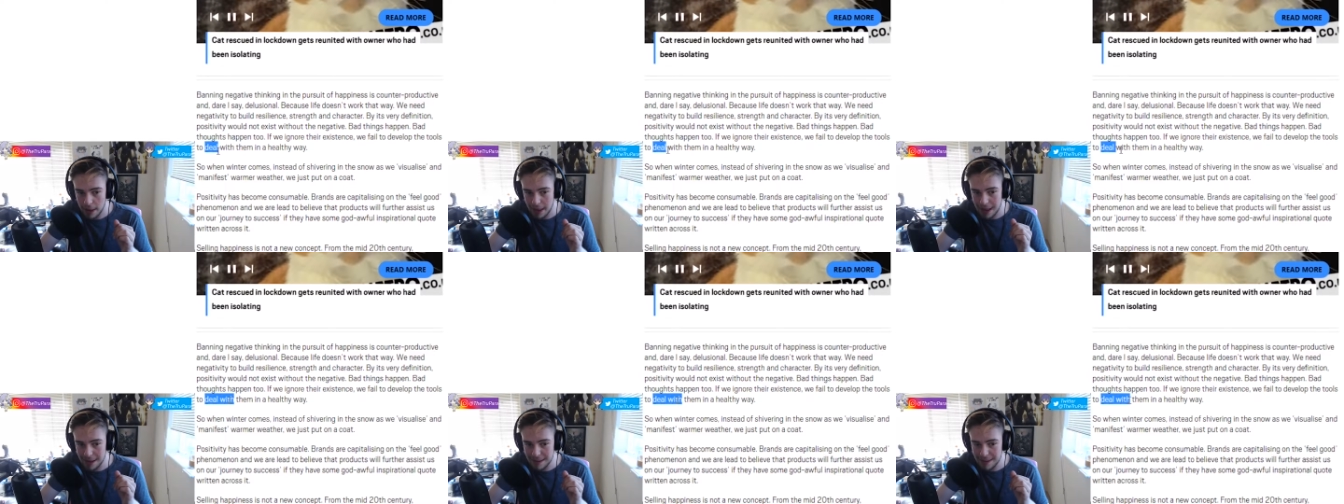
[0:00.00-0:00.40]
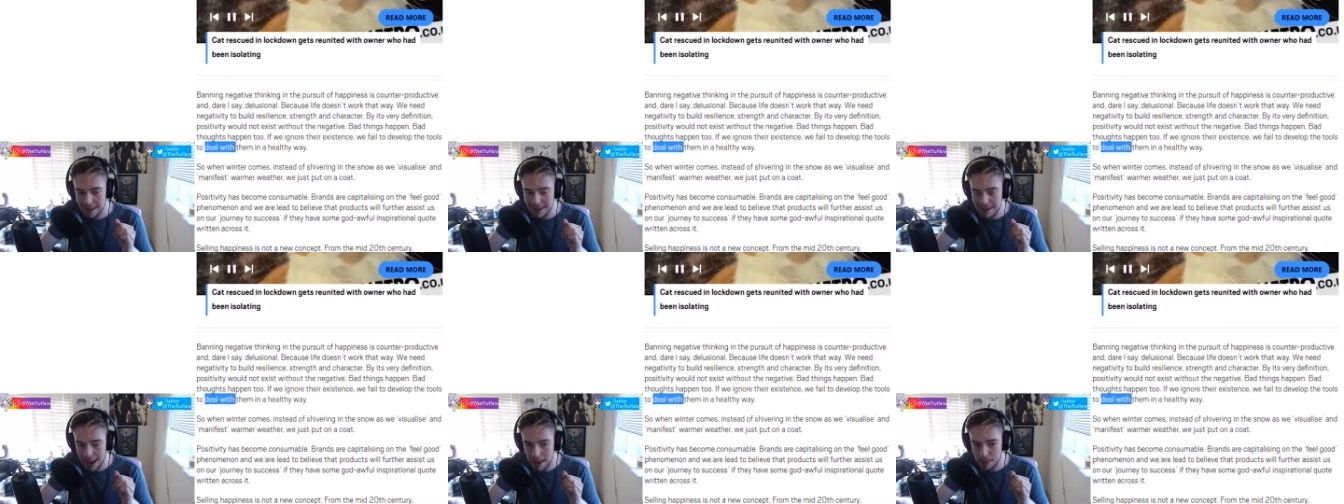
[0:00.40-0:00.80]
is the
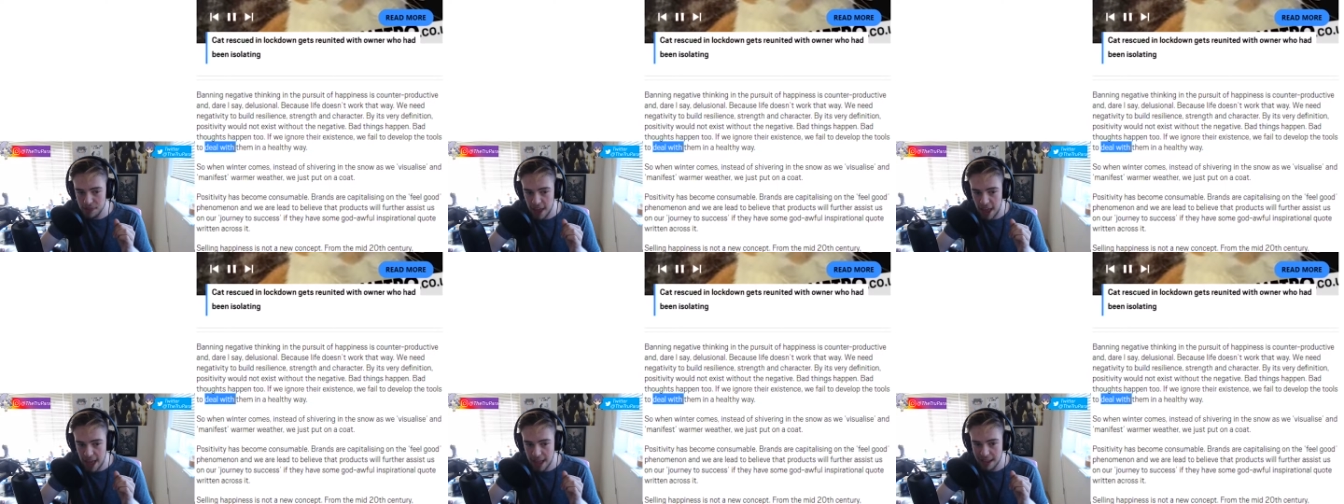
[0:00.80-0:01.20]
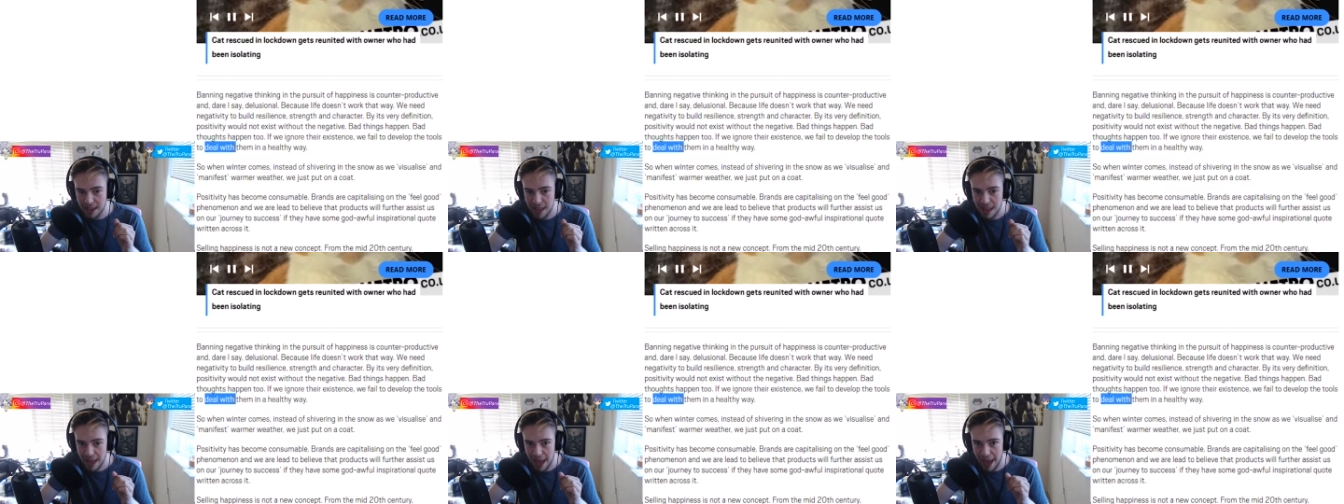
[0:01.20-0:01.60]
same thing
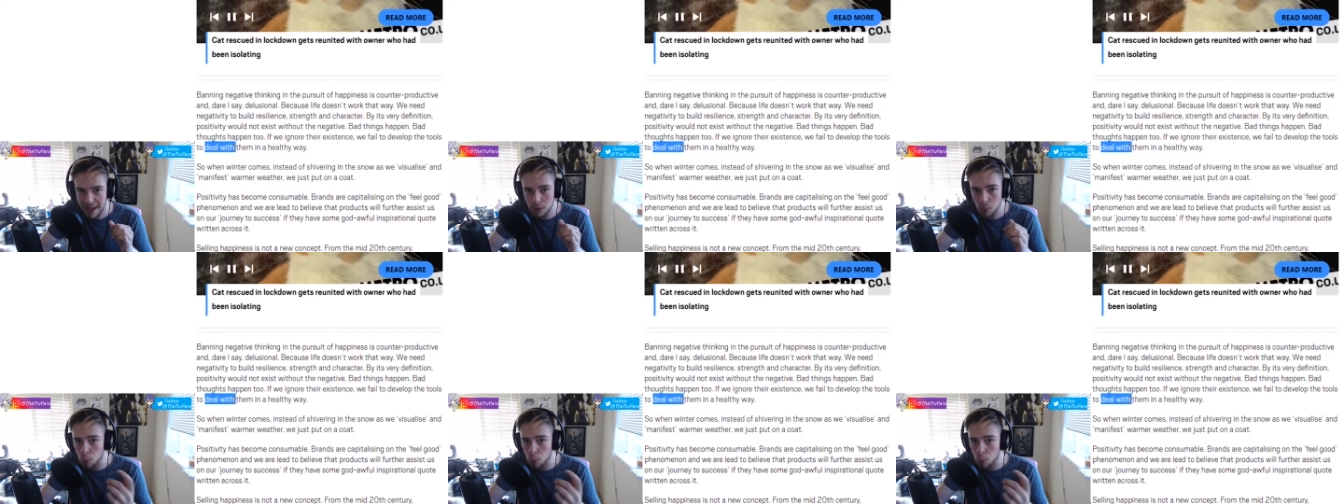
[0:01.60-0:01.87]
as...